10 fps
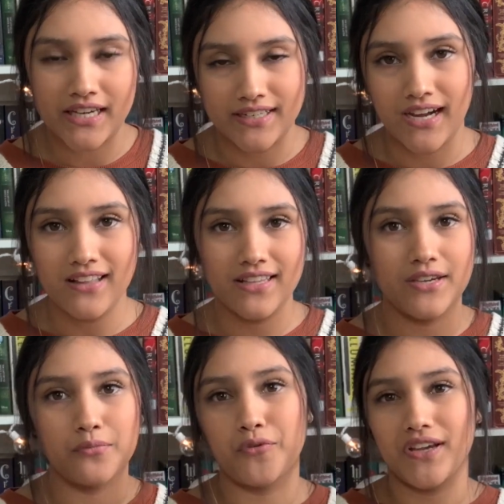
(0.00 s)
and not
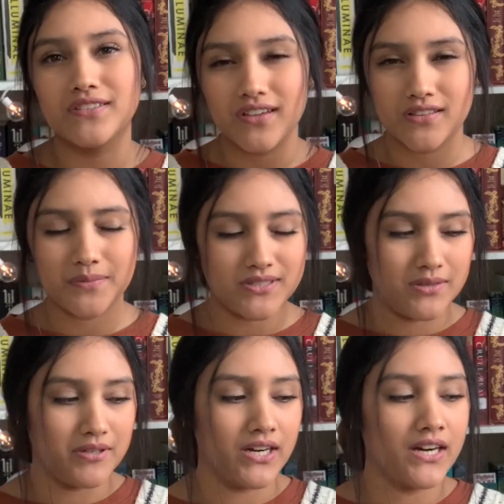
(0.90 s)
like race against my
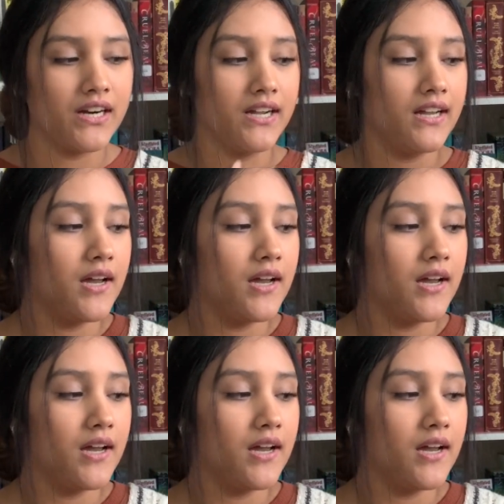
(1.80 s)
TBR,